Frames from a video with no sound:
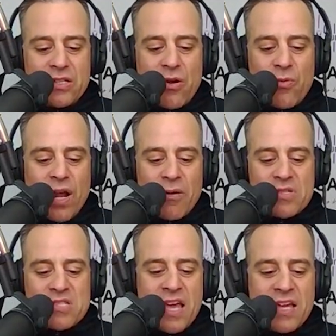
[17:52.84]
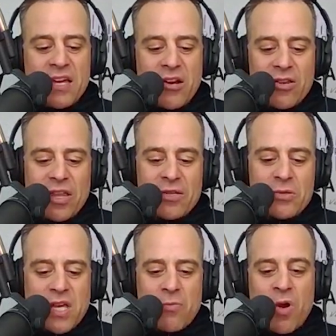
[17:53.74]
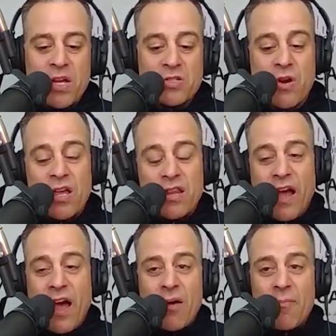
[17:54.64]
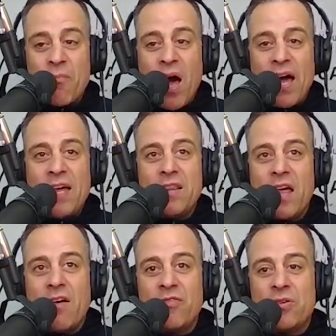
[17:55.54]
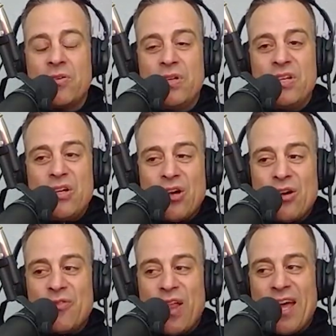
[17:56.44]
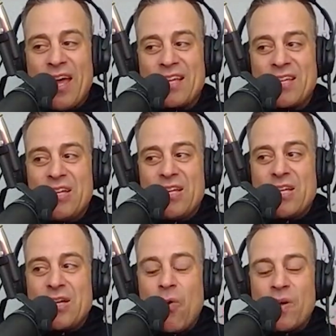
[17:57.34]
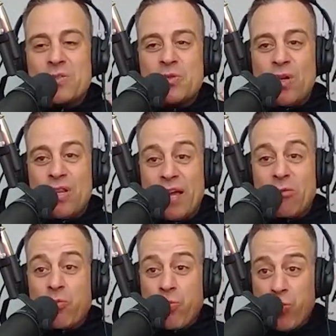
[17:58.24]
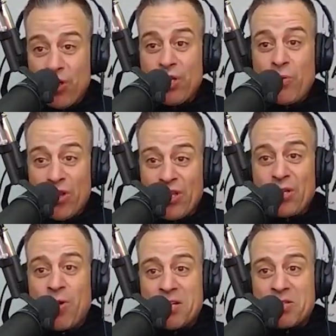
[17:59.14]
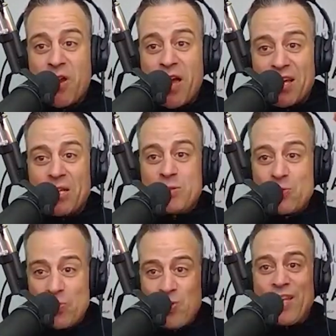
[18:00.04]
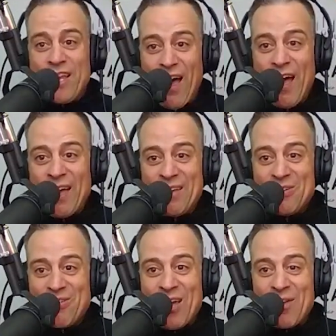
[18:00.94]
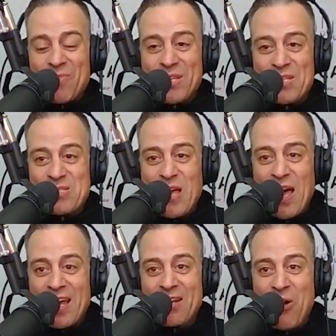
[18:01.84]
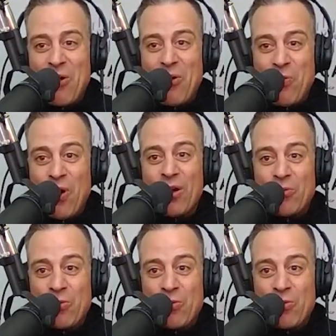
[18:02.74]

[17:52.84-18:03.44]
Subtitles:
what I was saying here, like you say restaurant, like my level of like going to a like really, really good restaurant is really high. Right? Because I know what